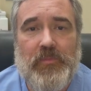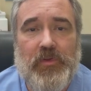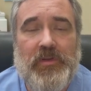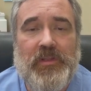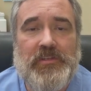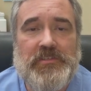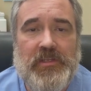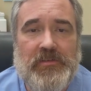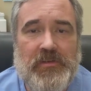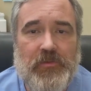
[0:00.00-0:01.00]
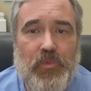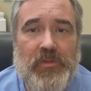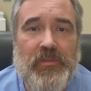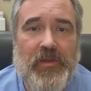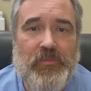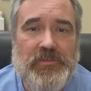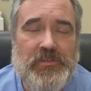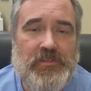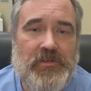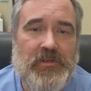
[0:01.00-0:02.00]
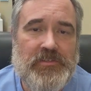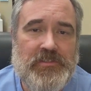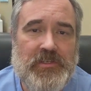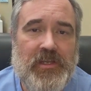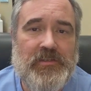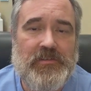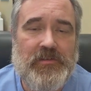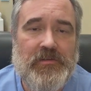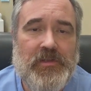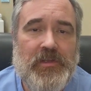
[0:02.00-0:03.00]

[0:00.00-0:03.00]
ballooning and stenting with that procedure, and it's designed to